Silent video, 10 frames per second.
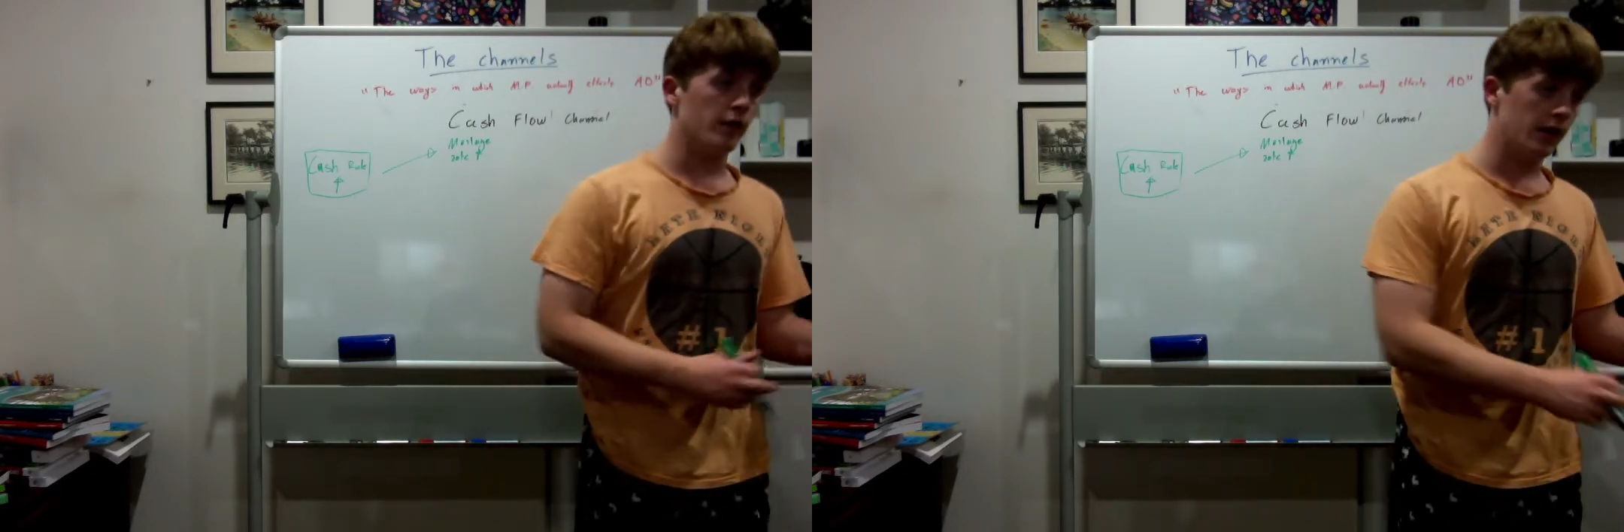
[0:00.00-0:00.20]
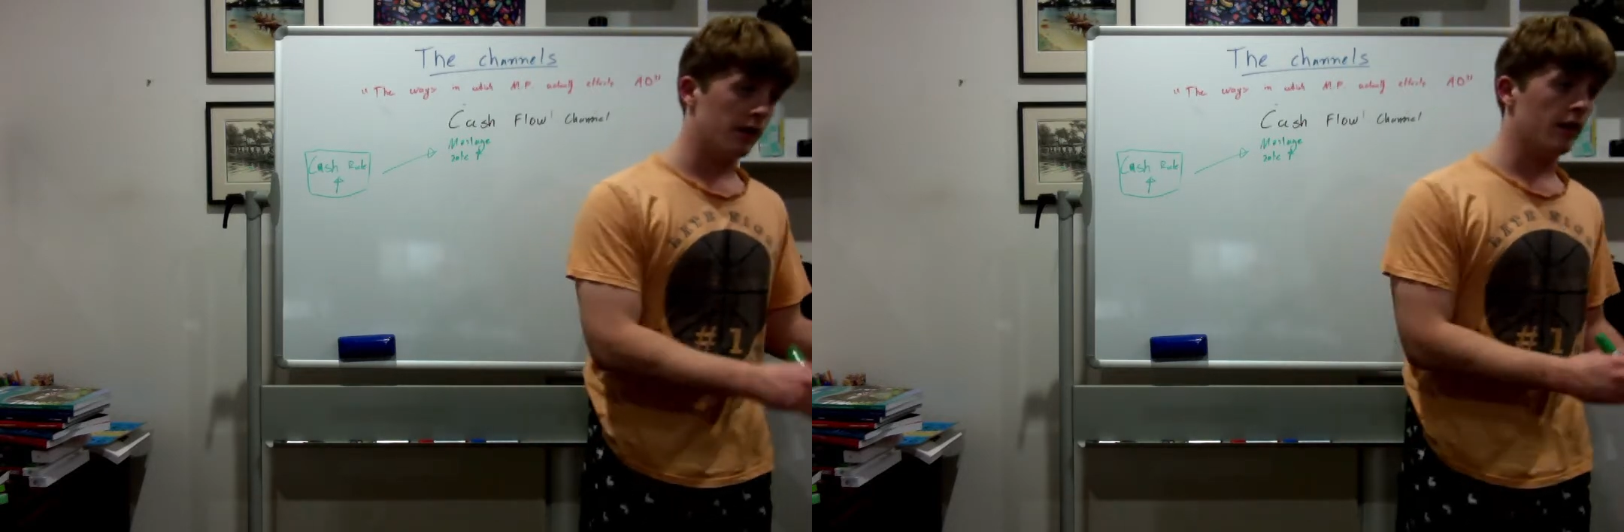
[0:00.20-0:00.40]

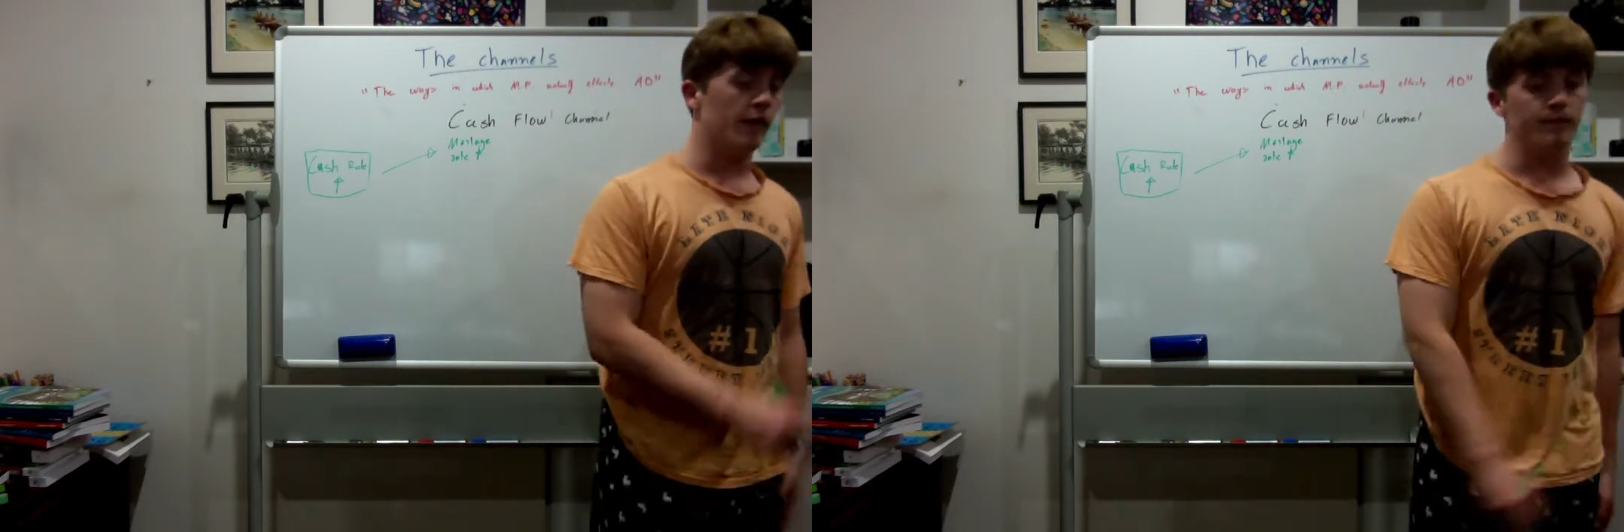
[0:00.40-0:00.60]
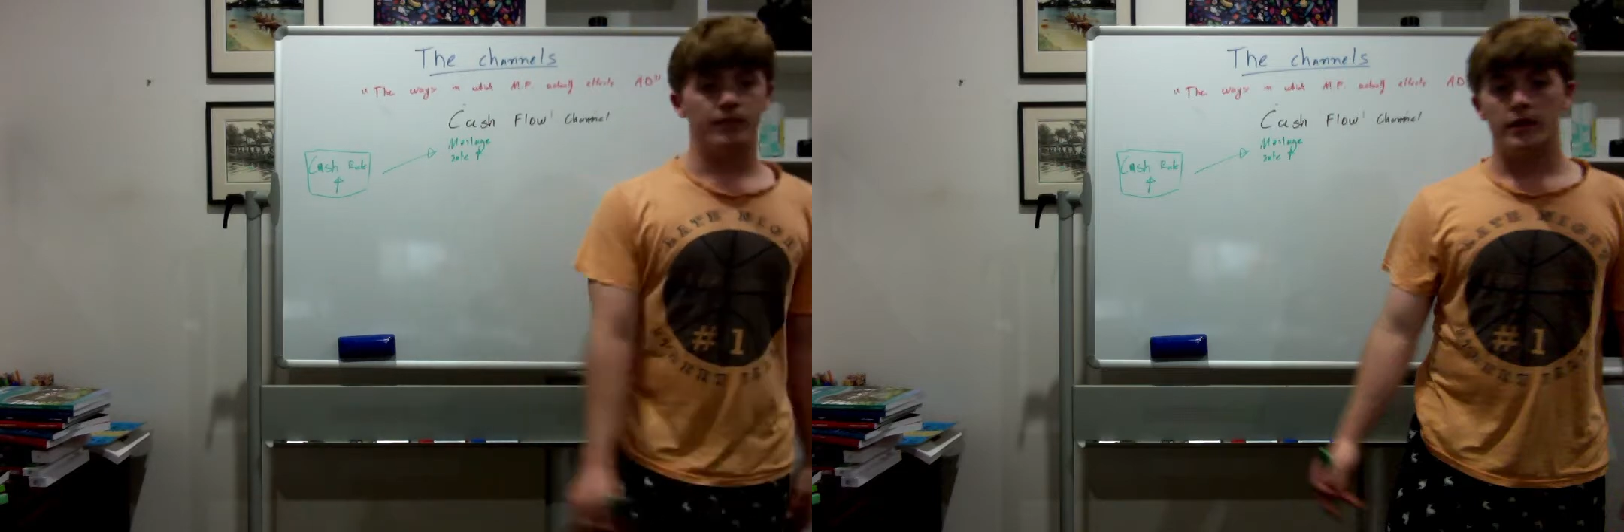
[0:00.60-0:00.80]
income
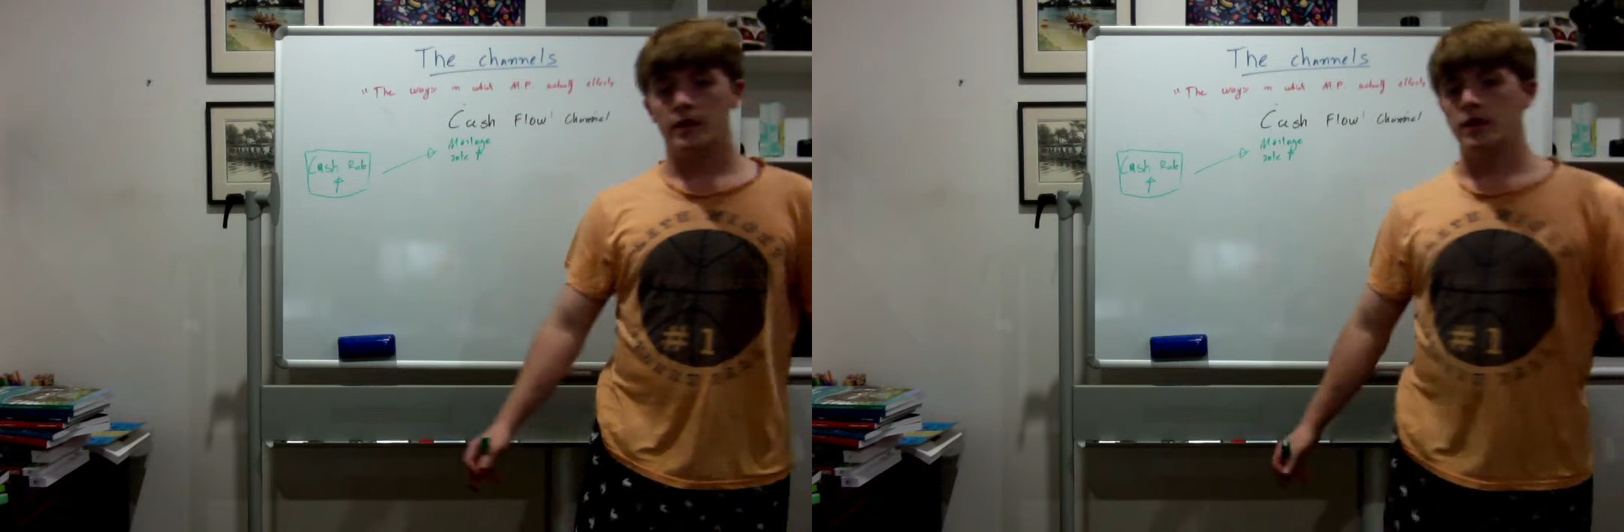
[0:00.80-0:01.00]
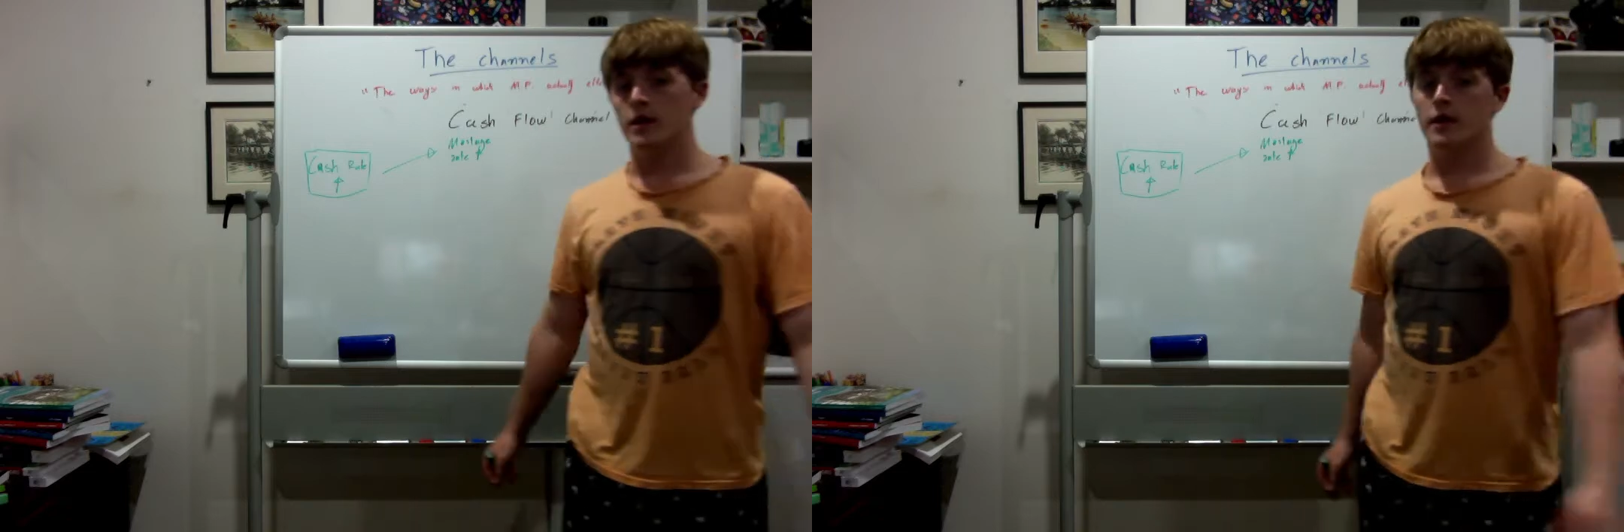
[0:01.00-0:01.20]

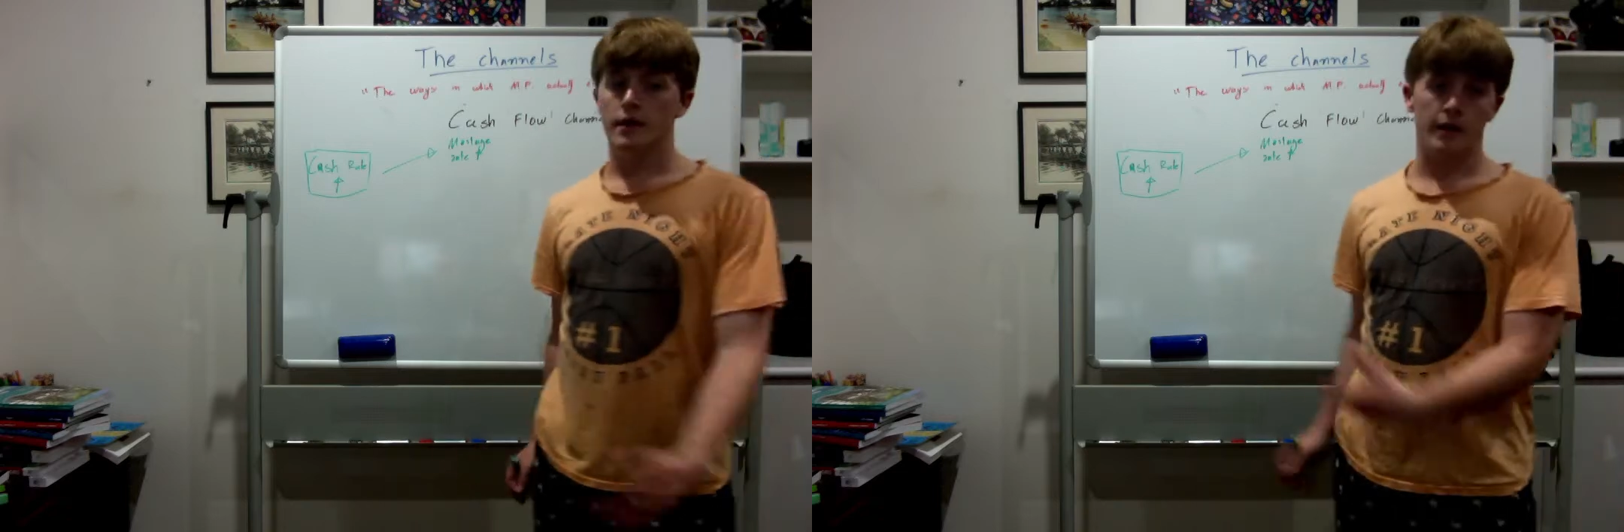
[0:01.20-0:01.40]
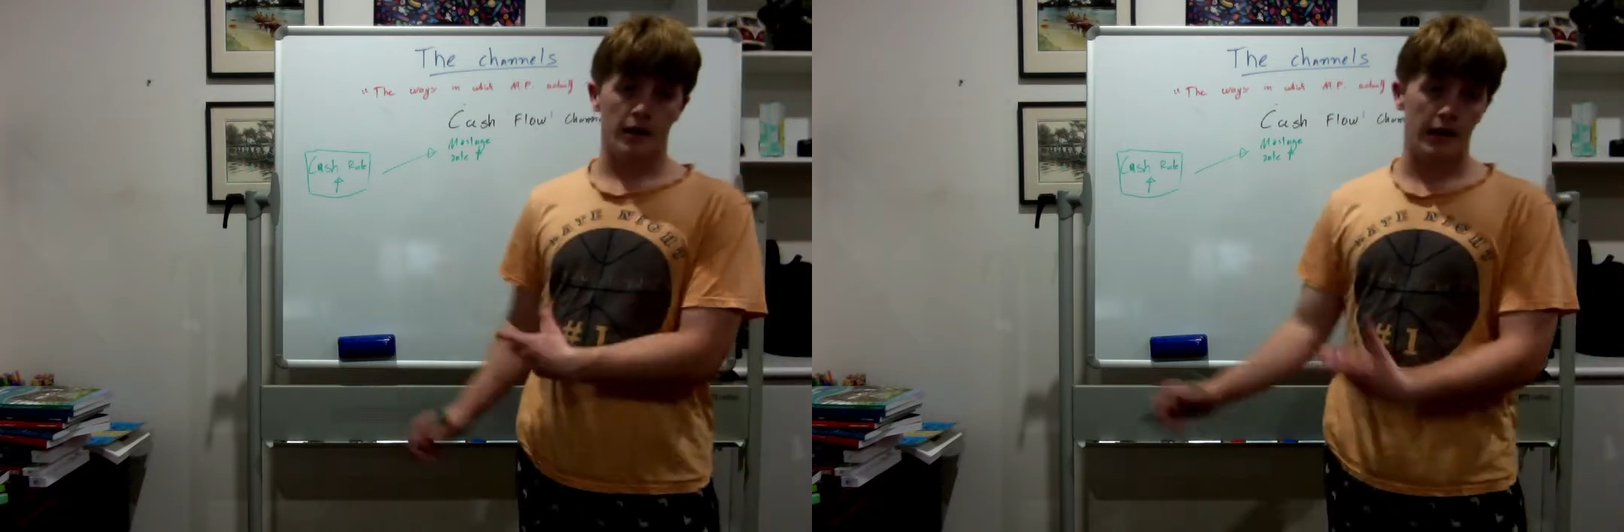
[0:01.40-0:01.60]

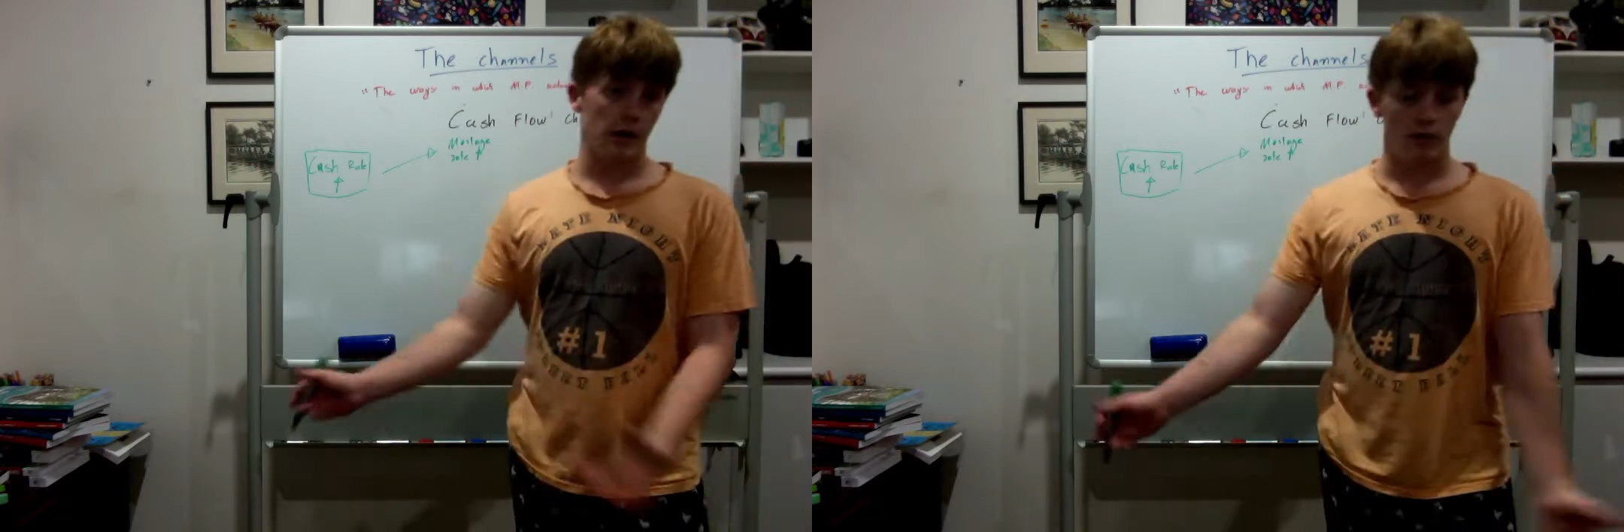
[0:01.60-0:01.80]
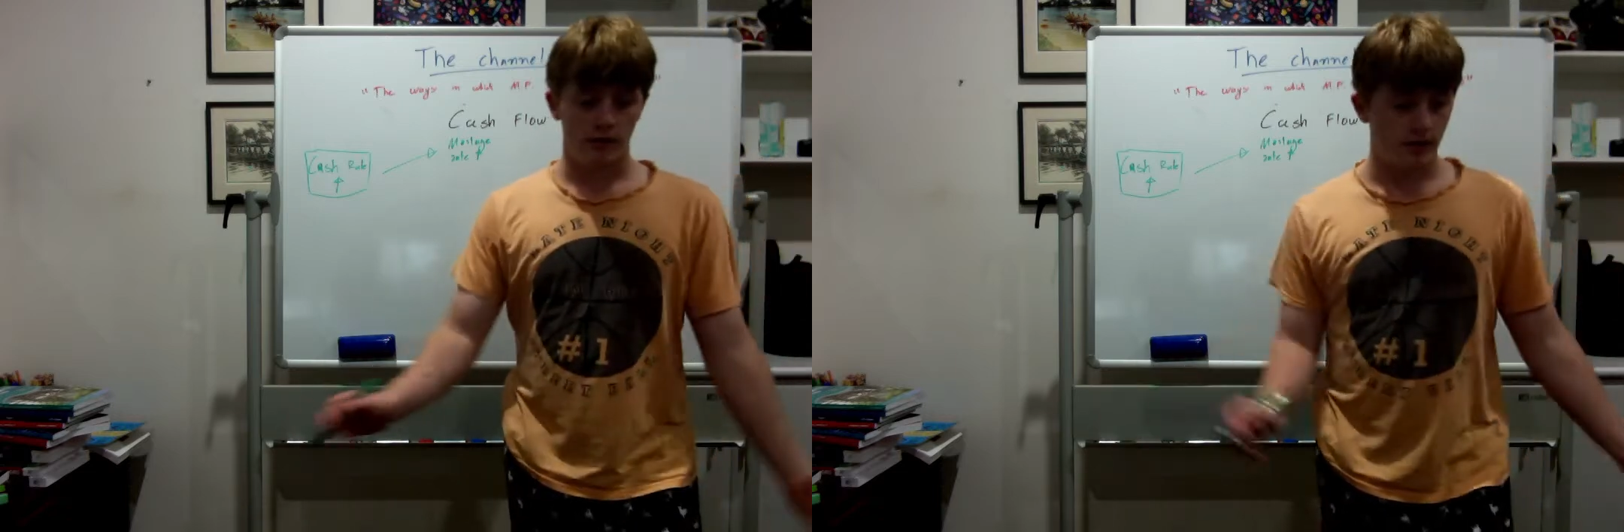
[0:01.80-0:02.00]
that they're going to use to